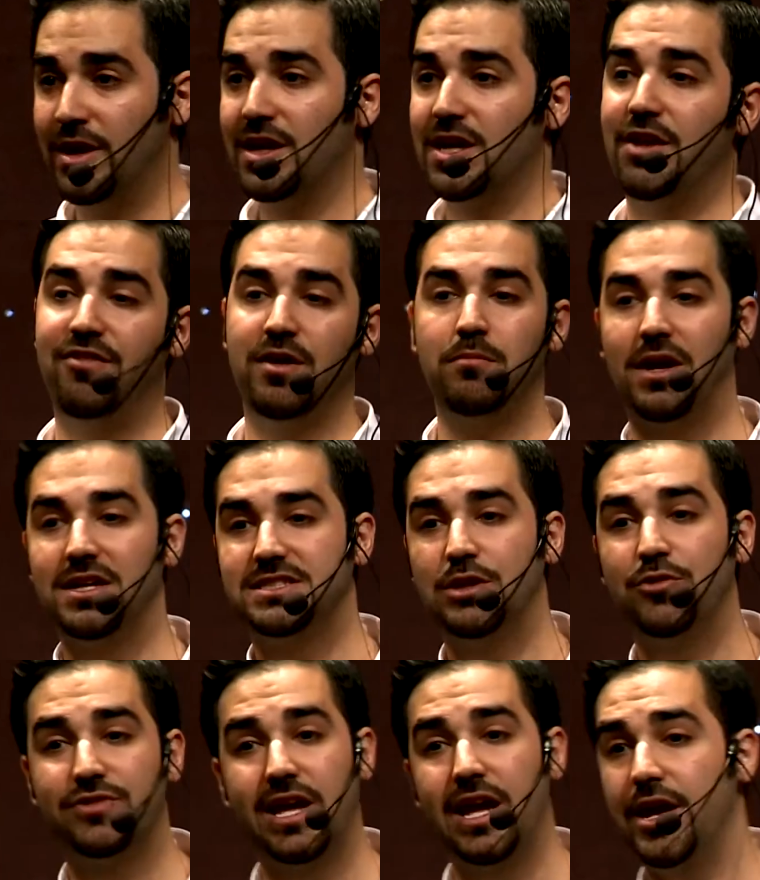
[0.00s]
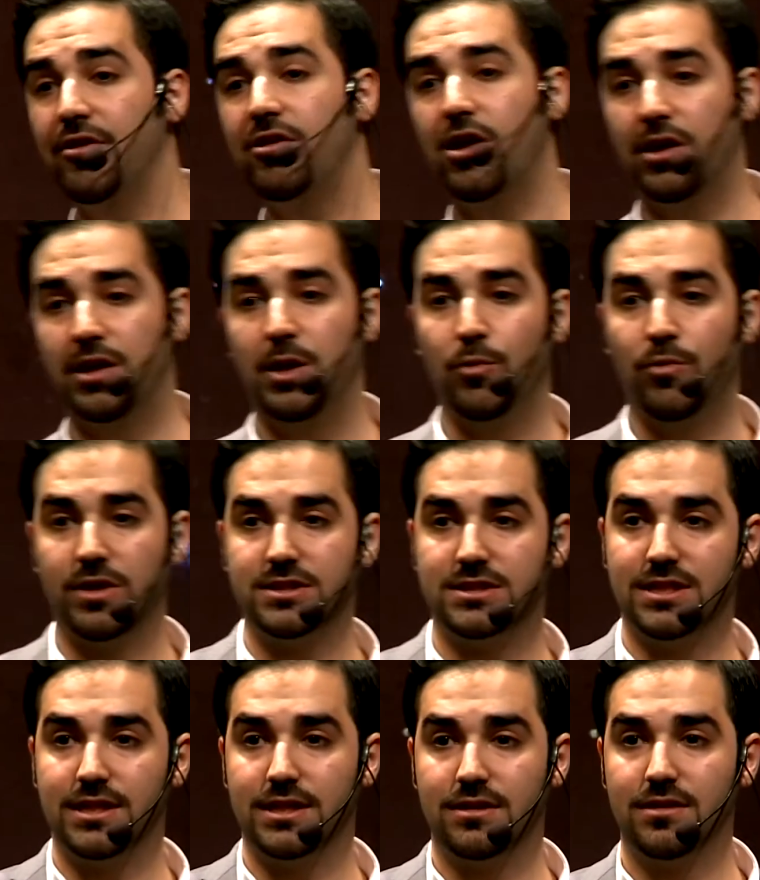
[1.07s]
giving myself the haircut he
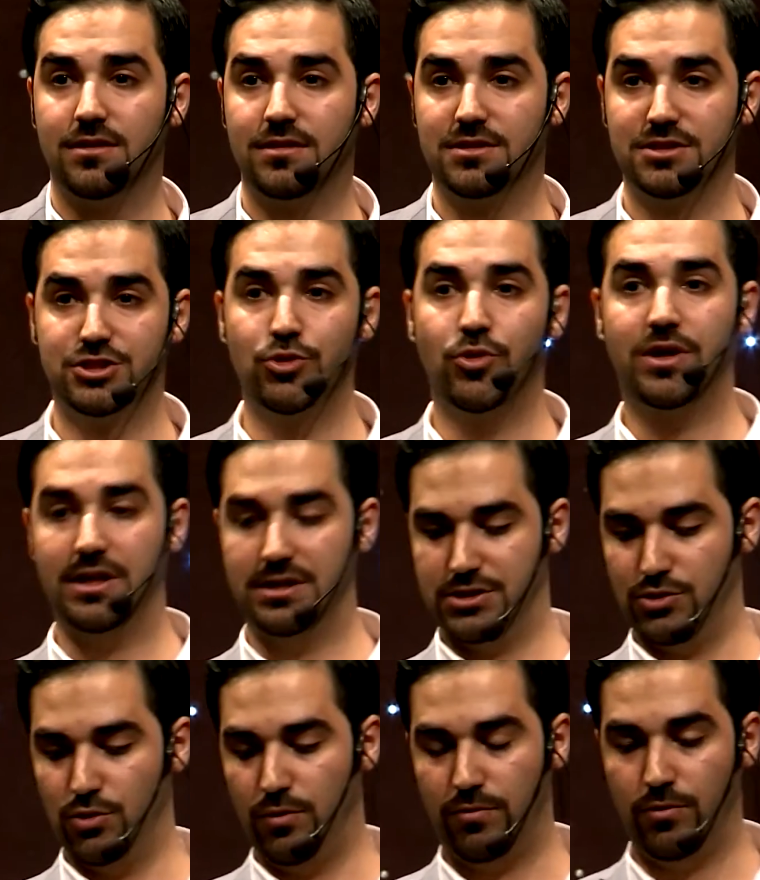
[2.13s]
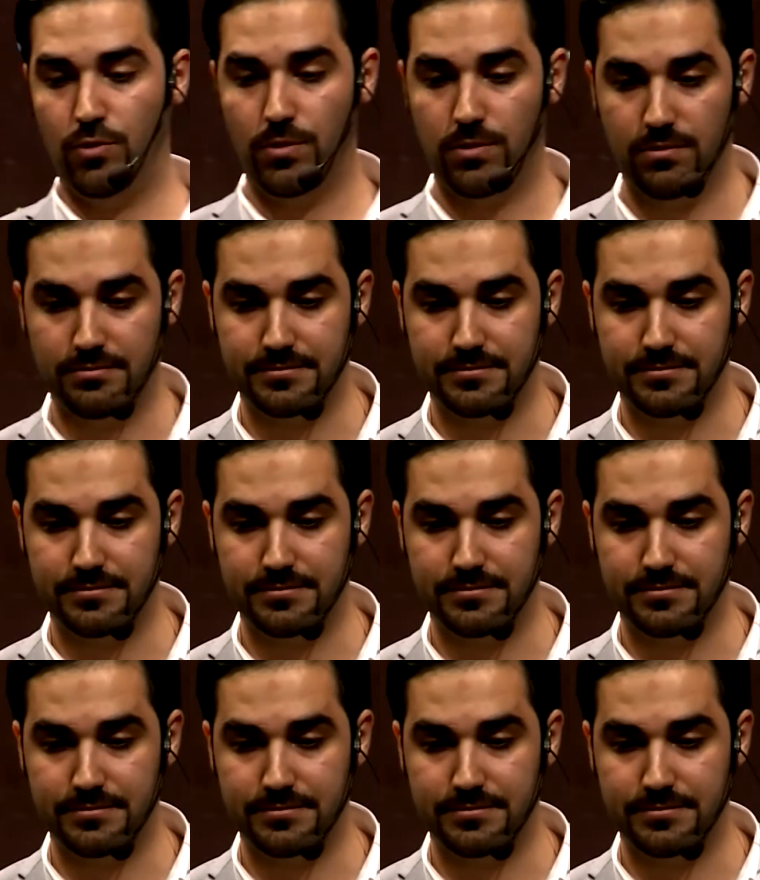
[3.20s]
wanted, so on and so forth.